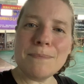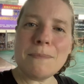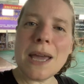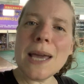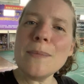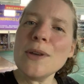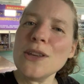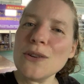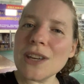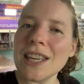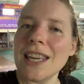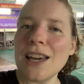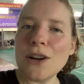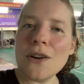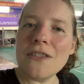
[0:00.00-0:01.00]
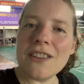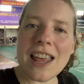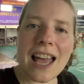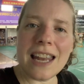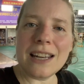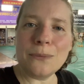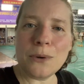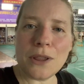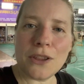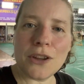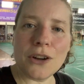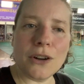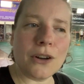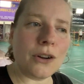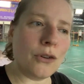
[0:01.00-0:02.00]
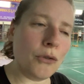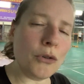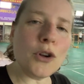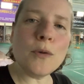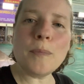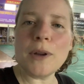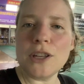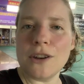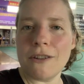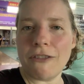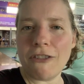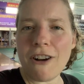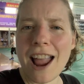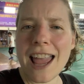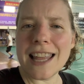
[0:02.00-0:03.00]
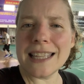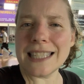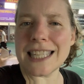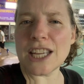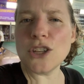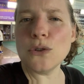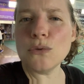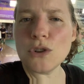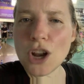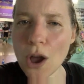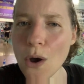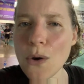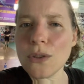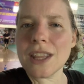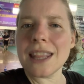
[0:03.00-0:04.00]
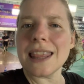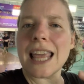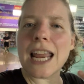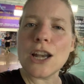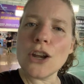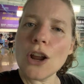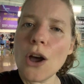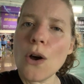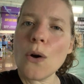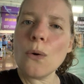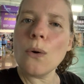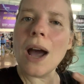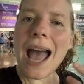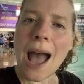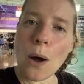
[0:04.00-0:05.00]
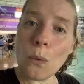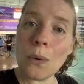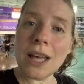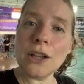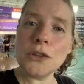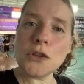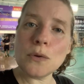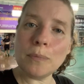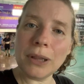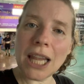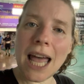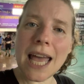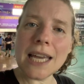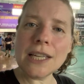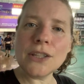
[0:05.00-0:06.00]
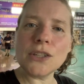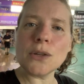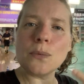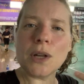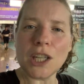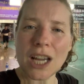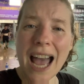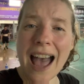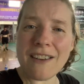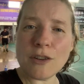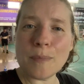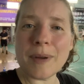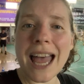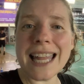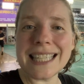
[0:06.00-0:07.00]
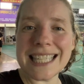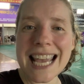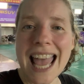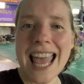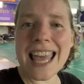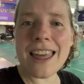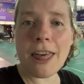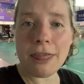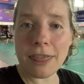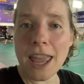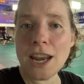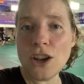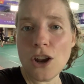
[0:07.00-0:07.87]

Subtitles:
Maybe you can get over that with your group and your friends, and you know that they know how well you play, so when you have a bad day, they